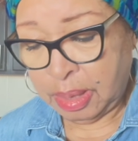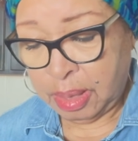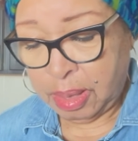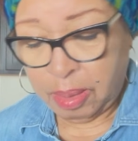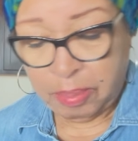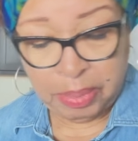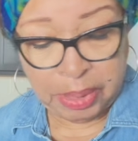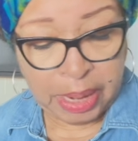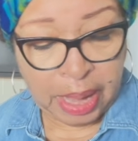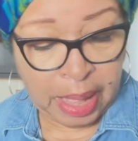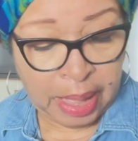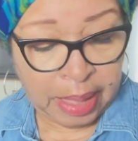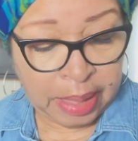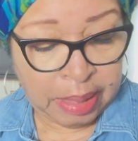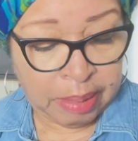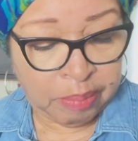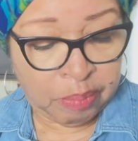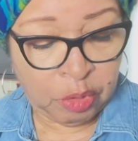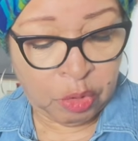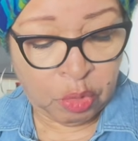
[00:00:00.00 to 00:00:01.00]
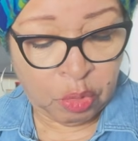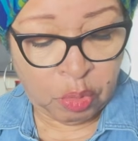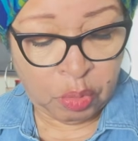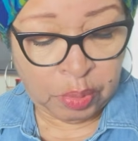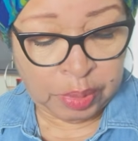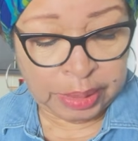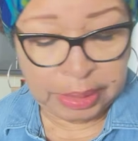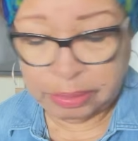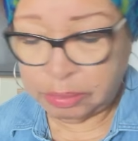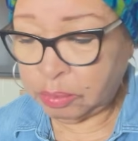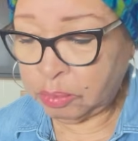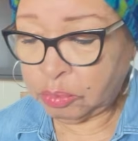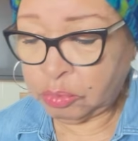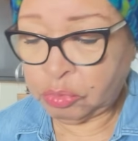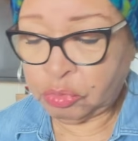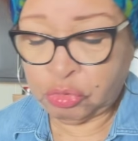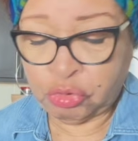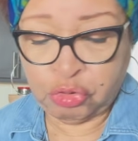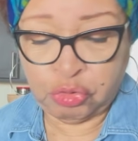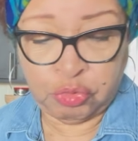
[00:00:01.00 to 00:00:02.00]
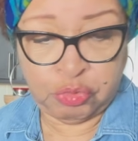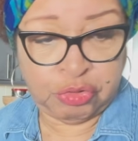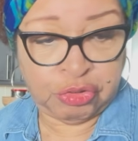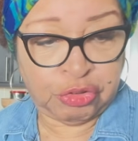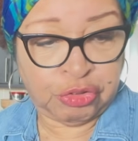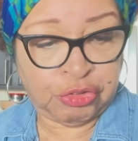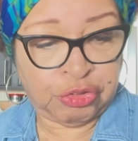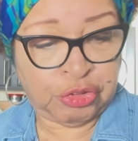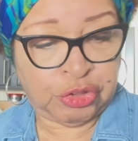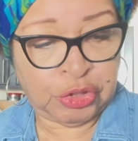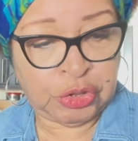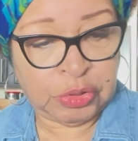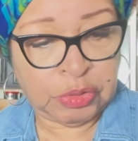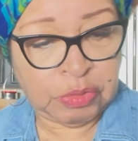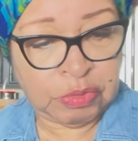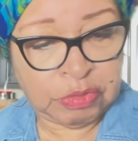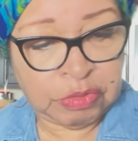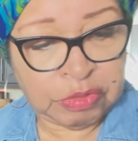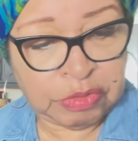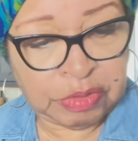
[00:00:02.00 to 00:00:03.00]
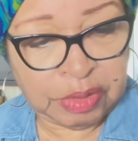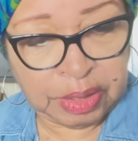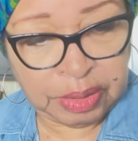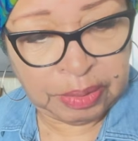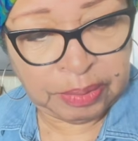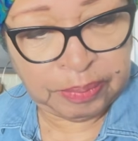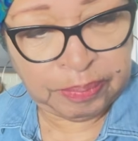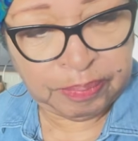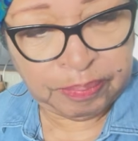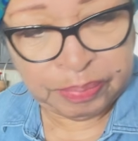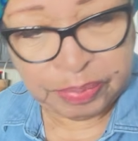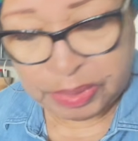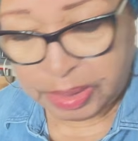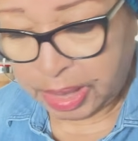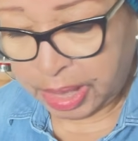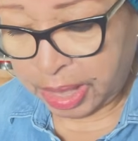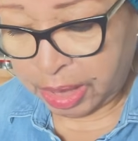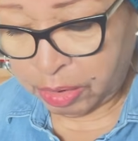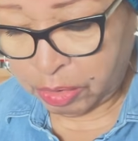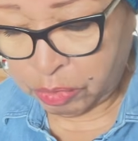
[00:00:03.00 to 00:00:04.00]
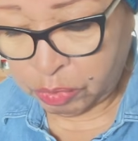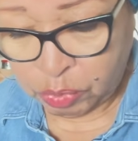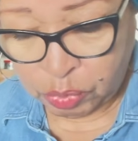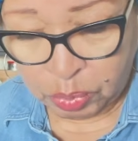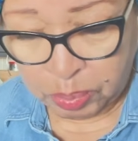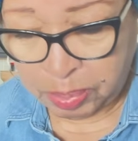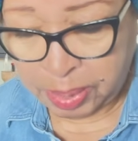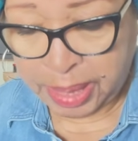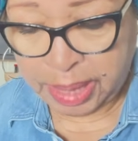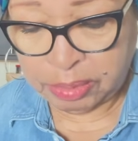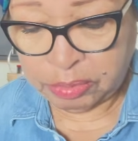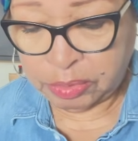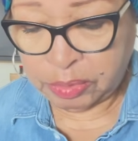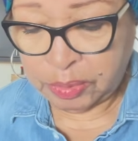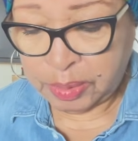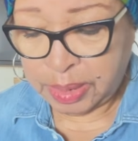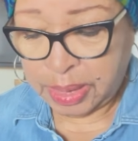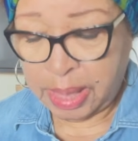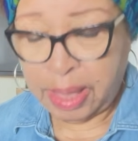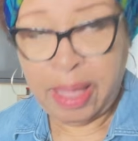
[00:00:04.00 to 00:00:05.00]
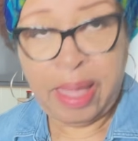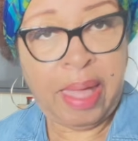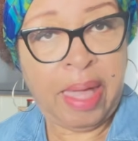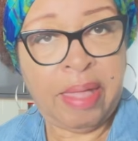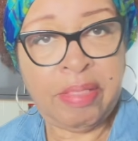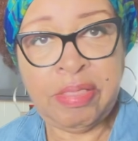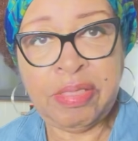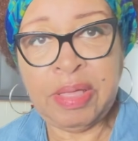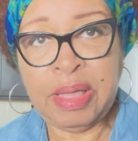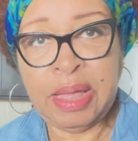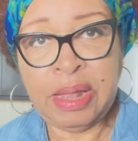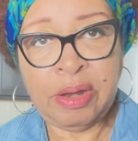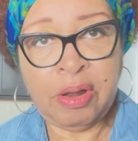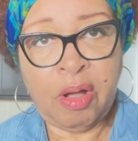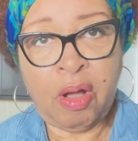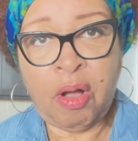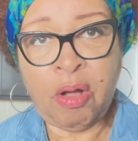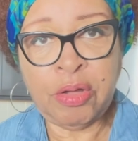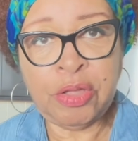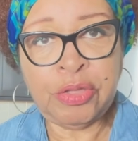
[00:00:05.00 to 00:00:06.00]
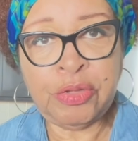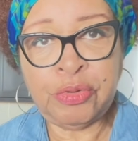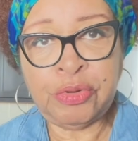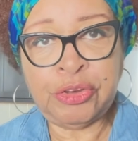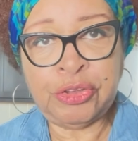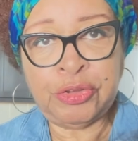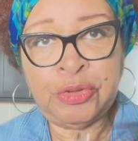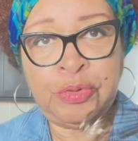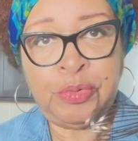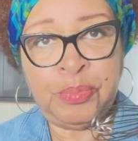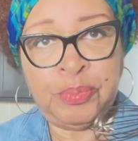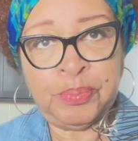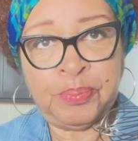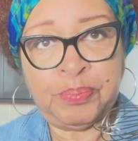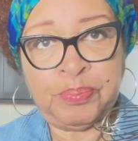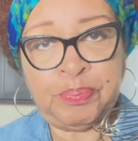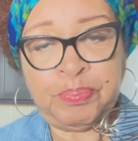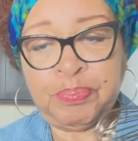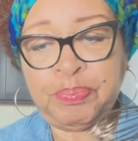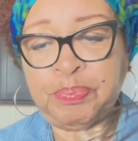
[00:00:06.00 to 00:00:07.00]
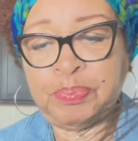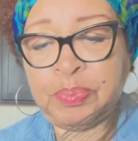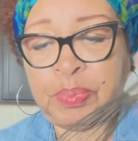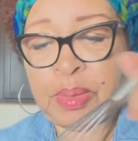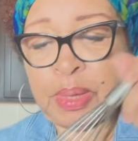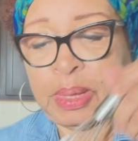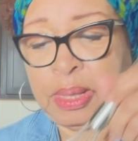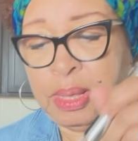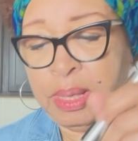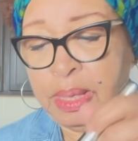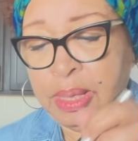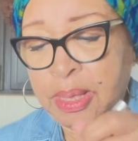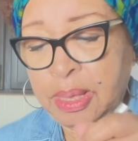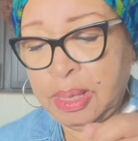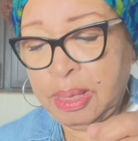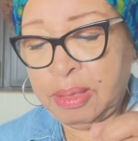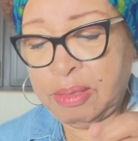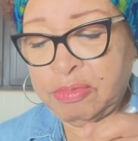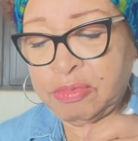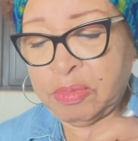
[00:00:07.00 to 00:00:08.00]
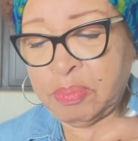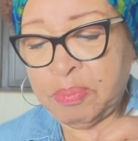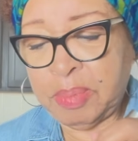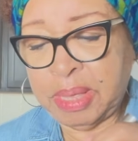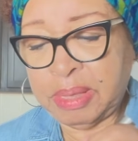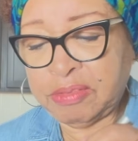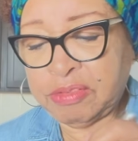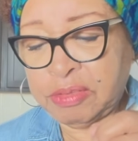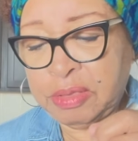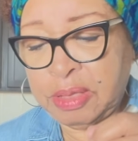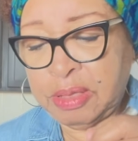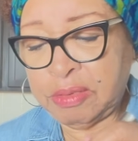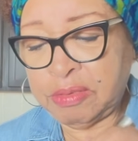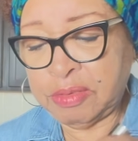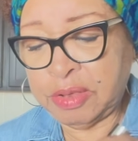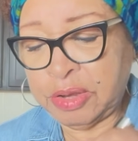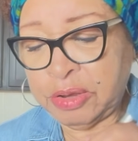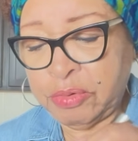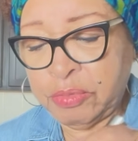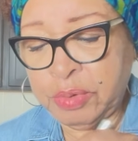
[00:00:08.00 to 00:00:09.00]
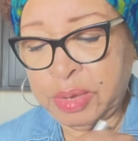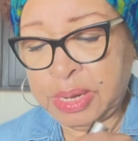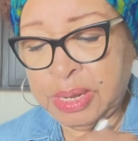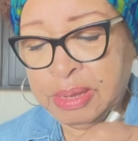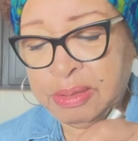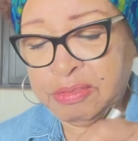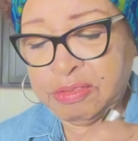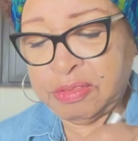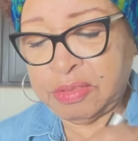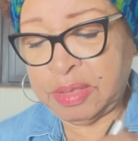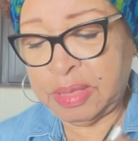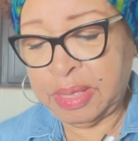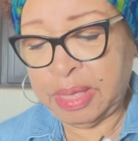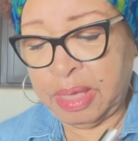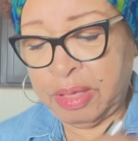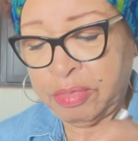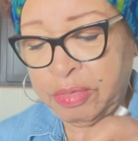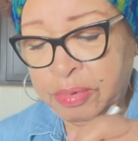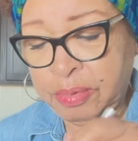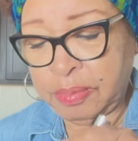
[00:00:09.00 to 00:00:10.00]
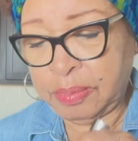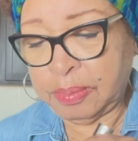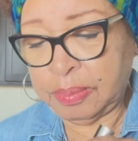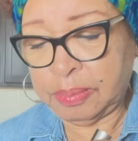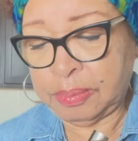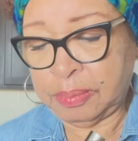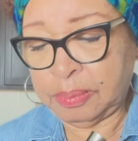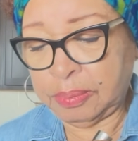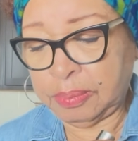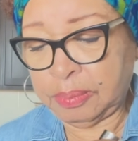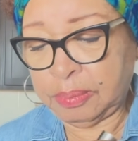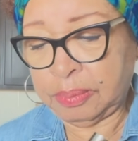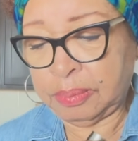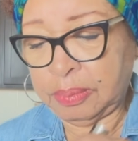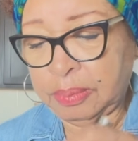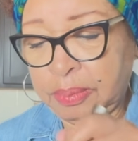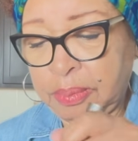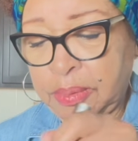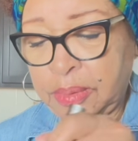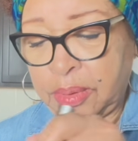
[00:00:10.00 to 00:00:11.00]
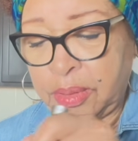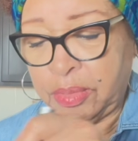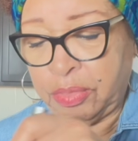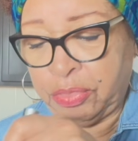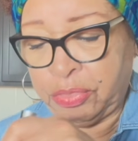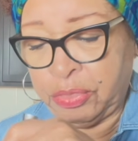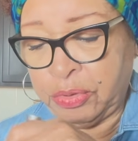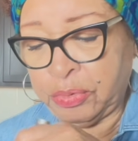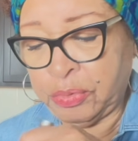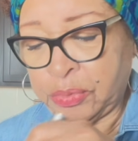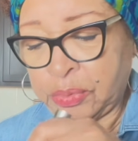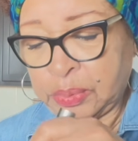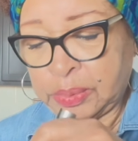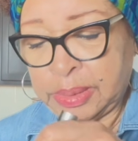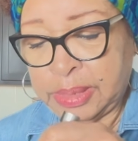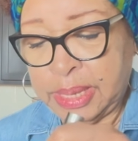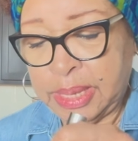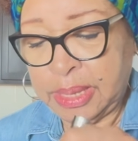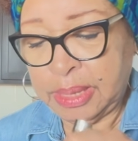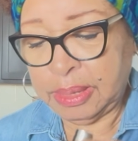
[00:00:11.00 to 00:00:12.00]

but I'm going to just use arrowroot powder. And then all you do is mix these ingredients together thoroughly.